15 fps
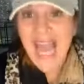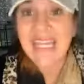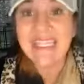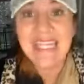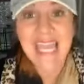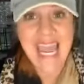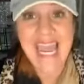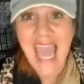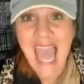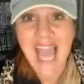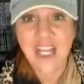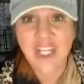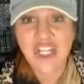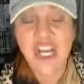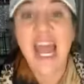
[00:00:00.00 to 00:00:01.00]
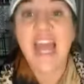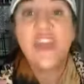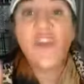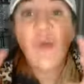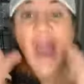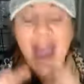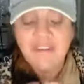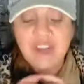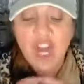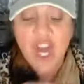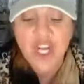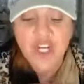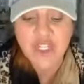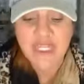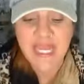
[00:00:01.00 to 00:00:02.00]
take action and you have to
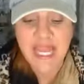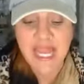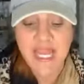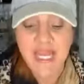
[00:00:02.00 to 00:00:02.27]
understand